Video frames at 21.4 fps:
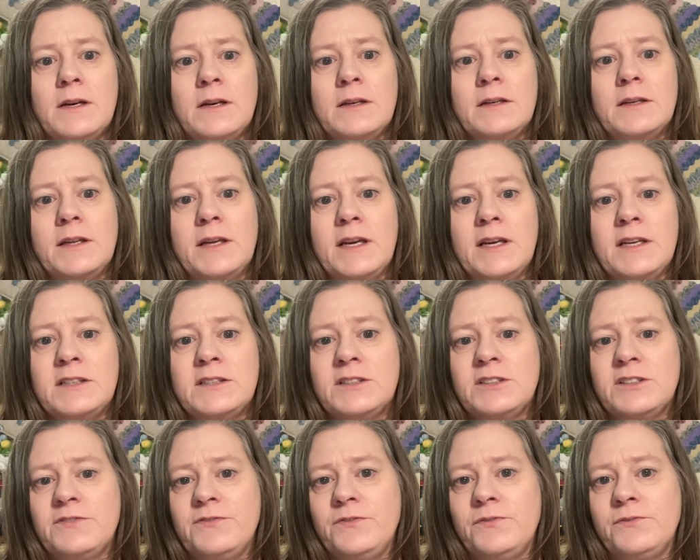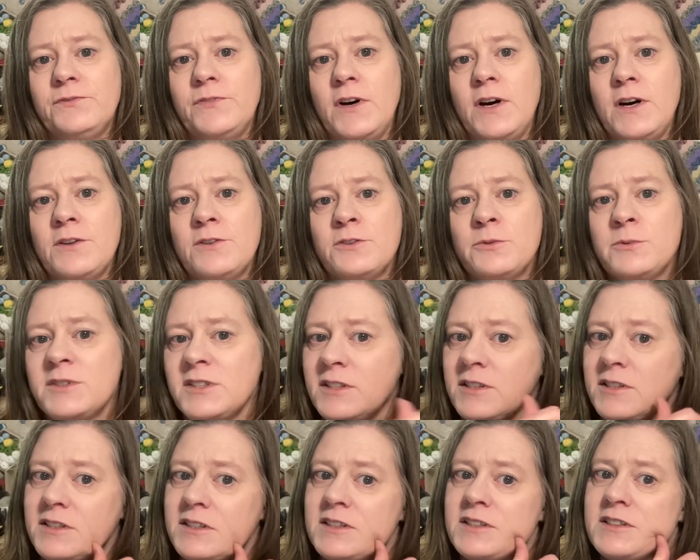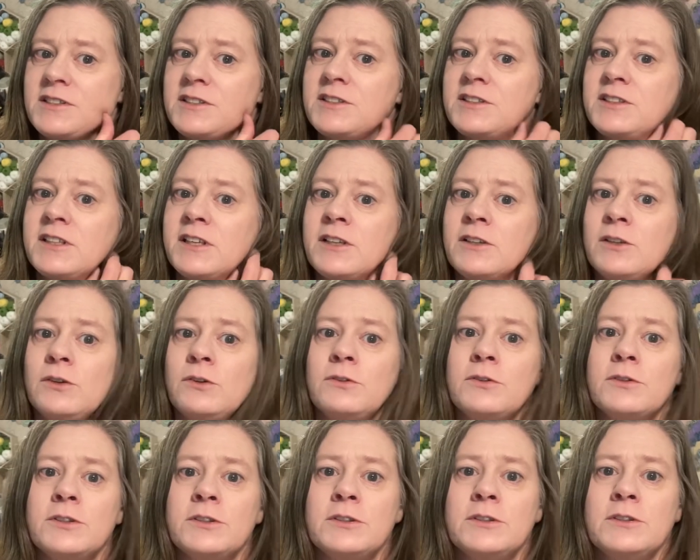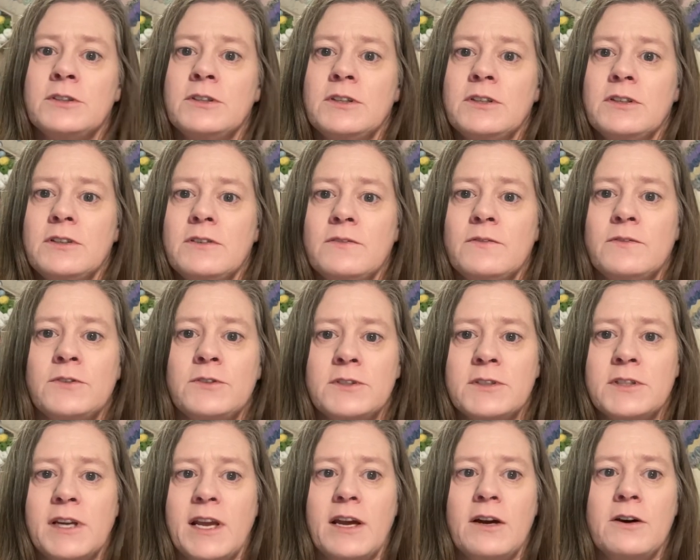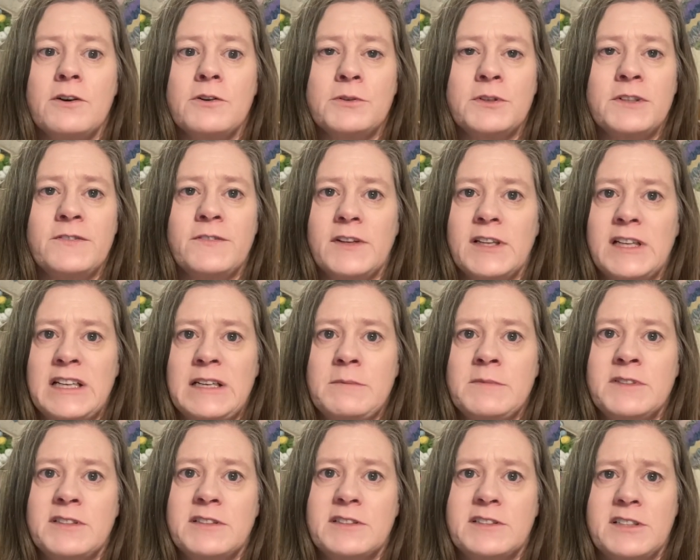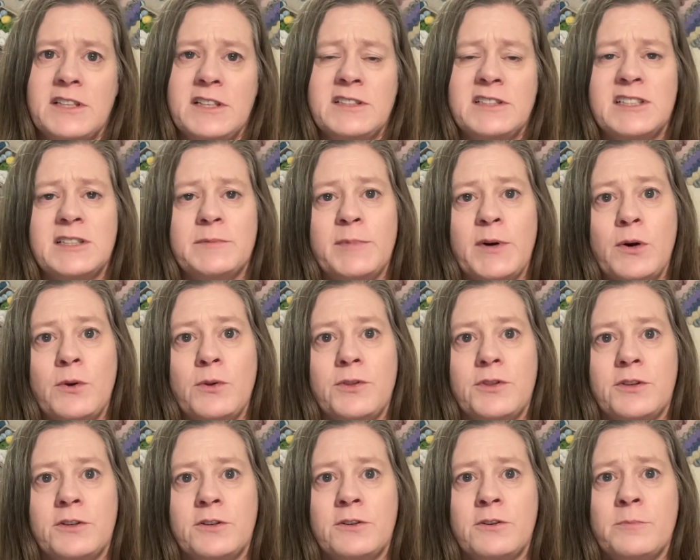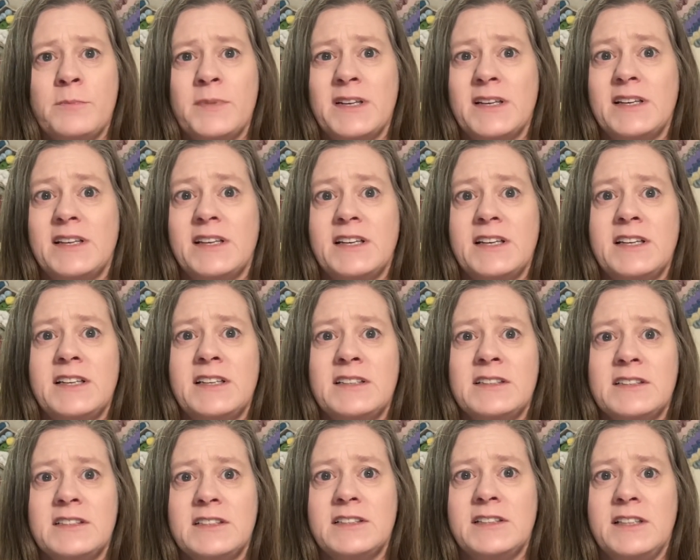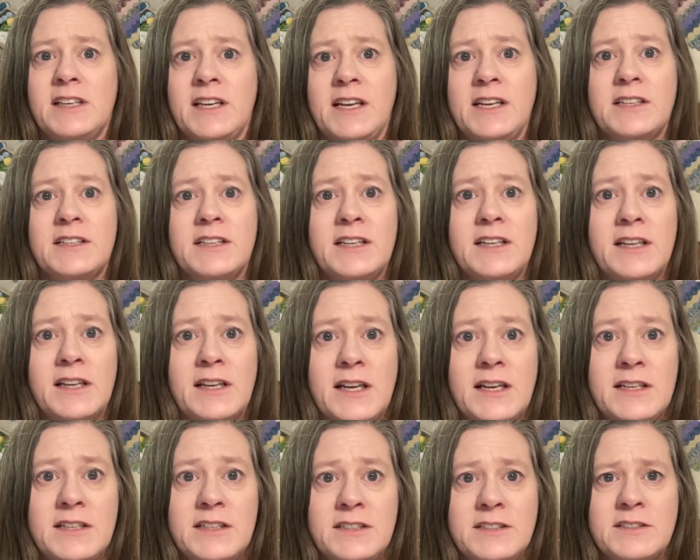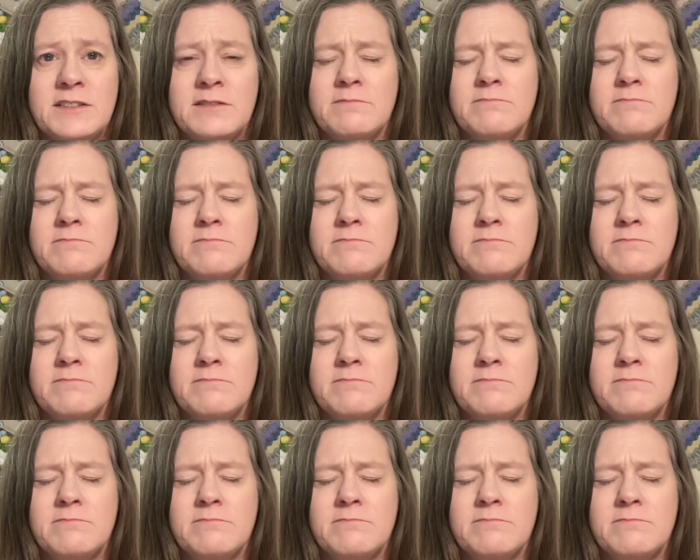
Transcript: Dan's father was a season ticket holder for the Calgary Flames since about their beginnings in the eighteen eighties,